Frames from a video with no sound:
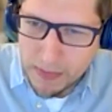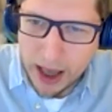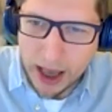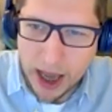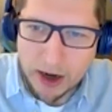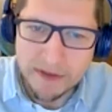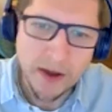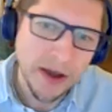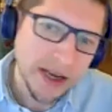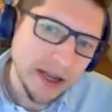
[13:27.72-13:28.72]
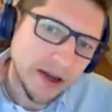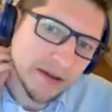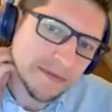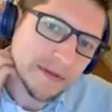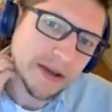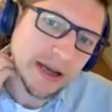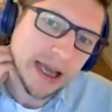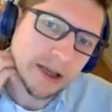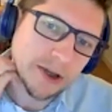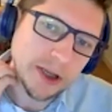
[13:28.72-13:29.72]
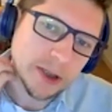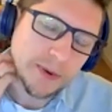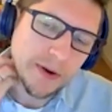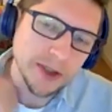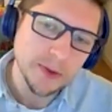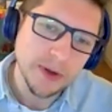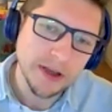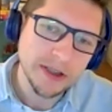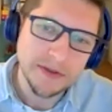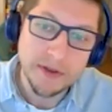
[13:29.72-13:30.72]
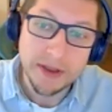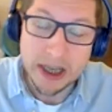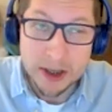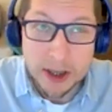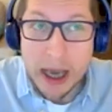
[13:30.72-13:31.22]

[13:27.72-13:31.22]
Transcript: And I felt I had good experience in all of those different things.